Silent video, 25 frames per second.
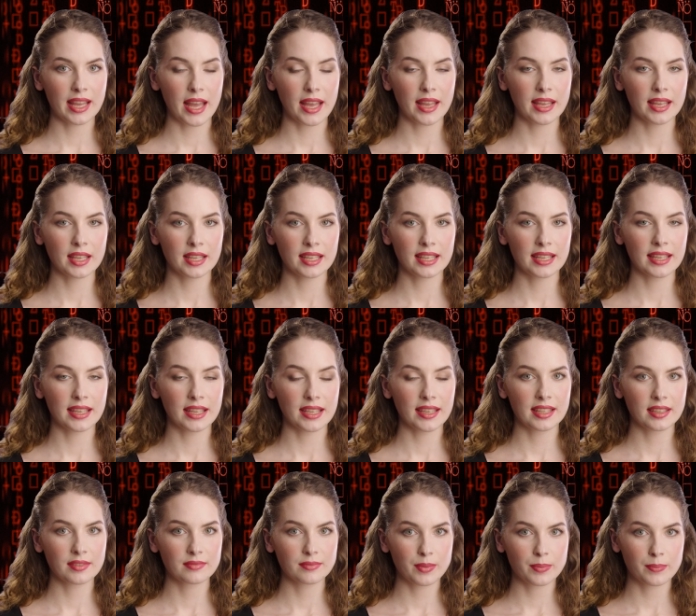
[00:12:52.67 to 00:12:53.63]
A I can
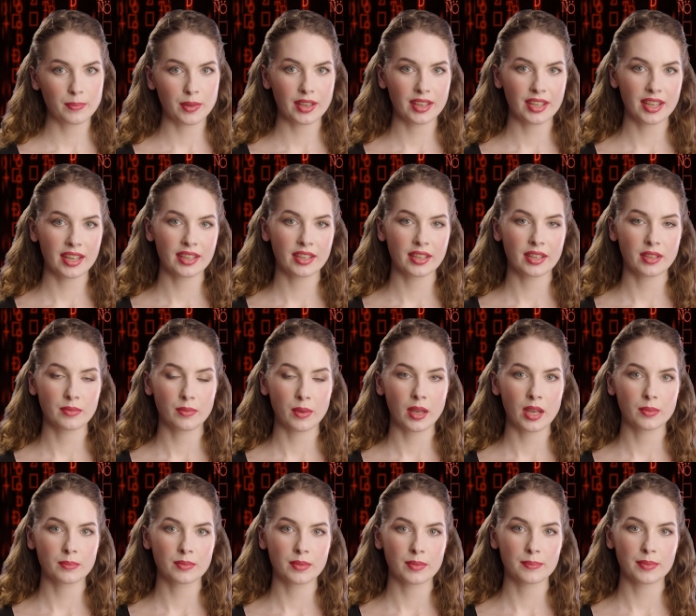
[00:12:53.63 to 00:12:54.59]
identify potential
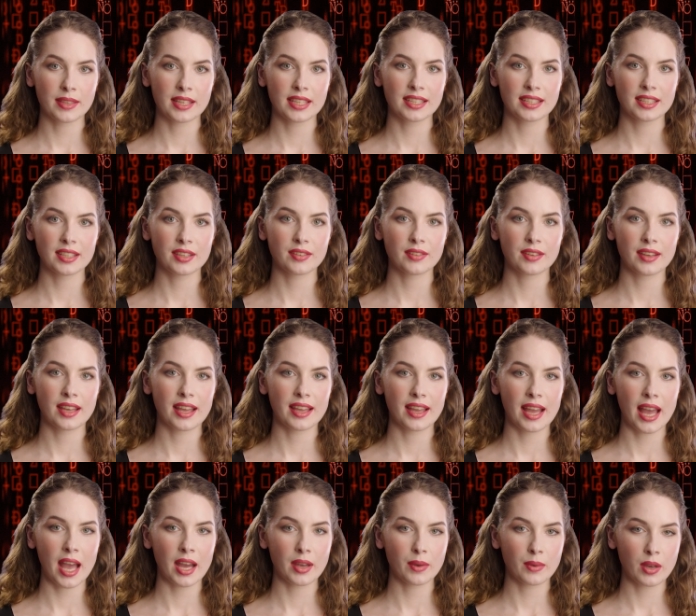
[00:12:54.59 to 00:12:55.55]
vulnerabilities
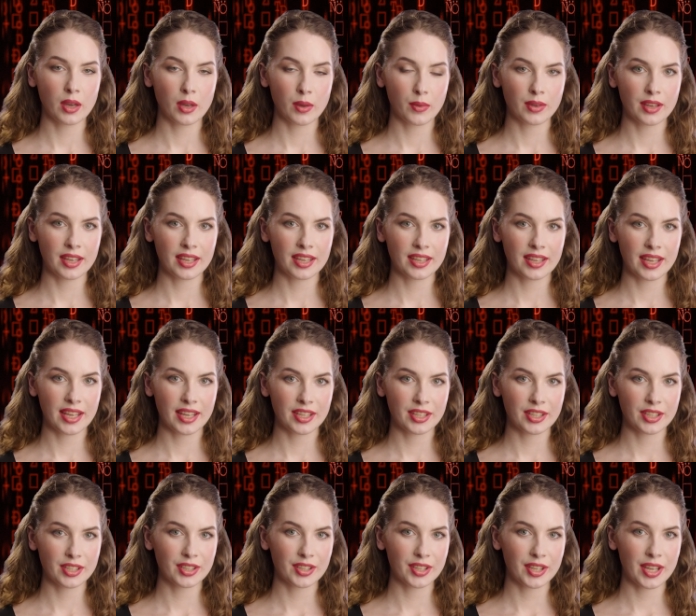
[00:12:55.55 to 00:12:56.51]
and help
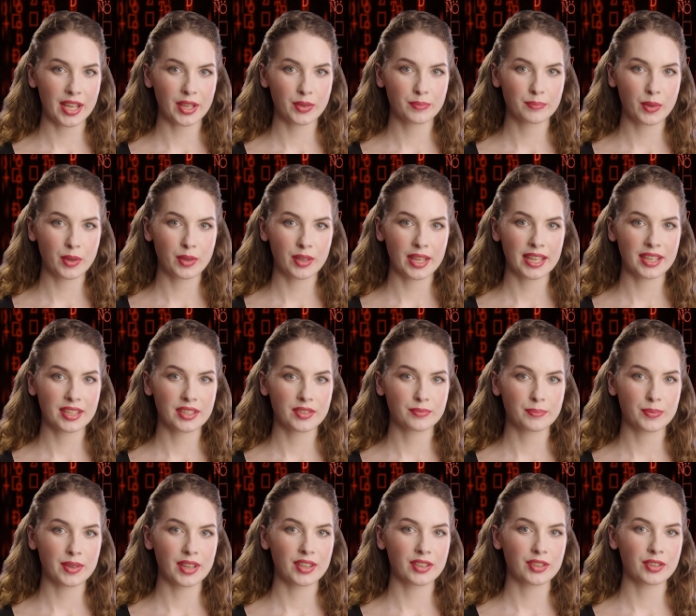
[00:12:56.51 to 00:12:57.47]
organizations take
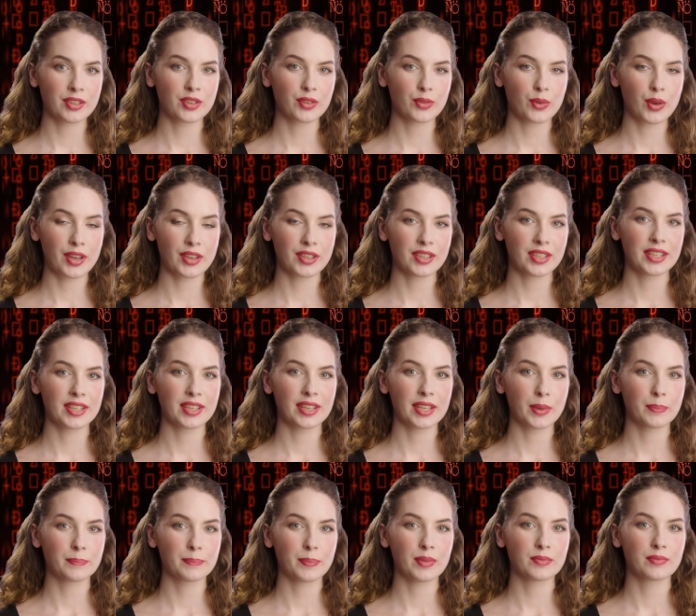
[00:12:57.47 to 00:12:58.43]
proactive measures to address
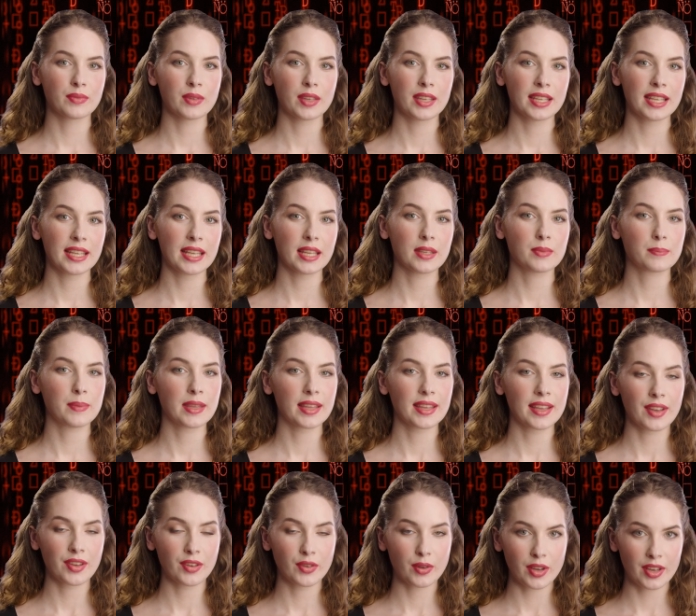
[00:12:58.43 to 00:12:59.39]
them before they can be
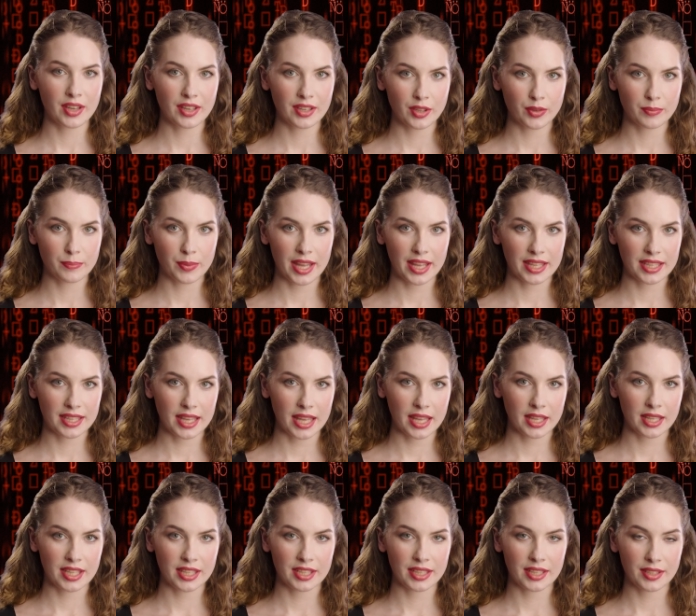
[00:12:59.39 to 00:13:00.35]
exploited by
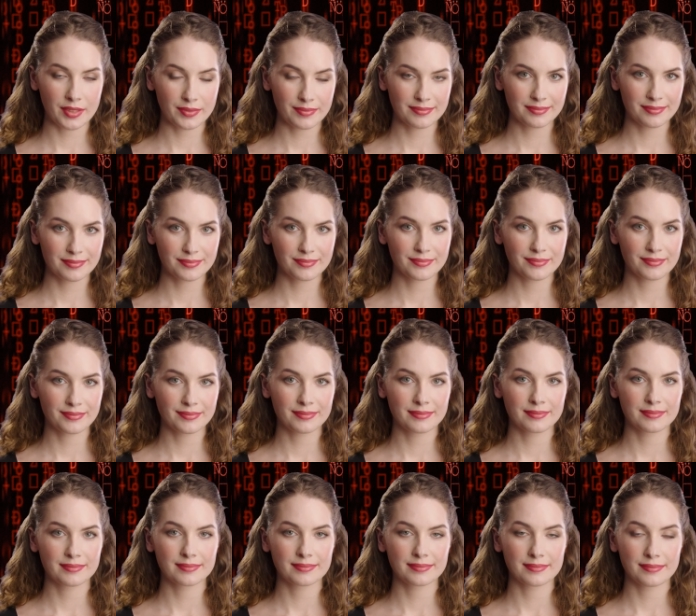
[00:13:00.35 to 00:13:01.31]
attackers.
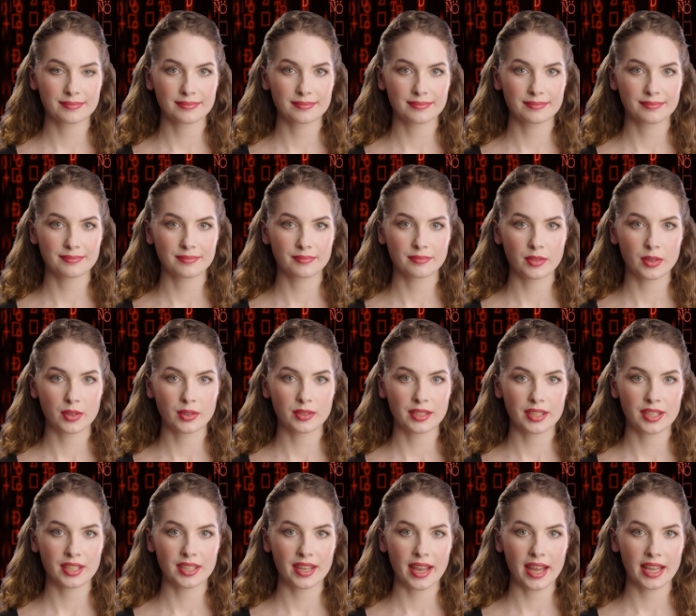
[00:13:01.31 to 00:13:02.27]

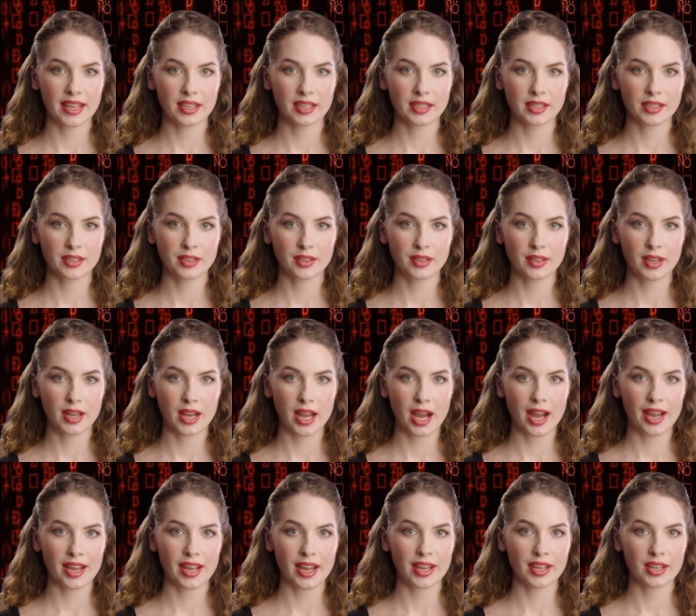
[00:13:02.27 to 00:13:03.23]
Fraud detection.
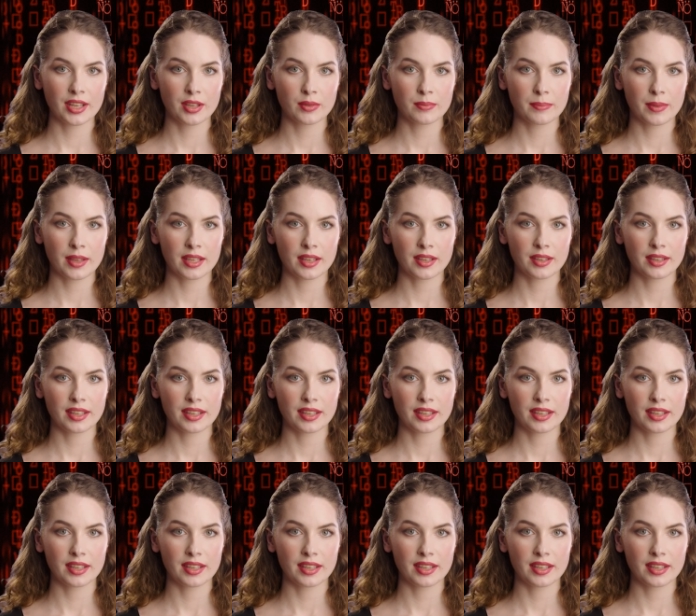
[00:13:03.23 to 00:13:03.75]
A I can be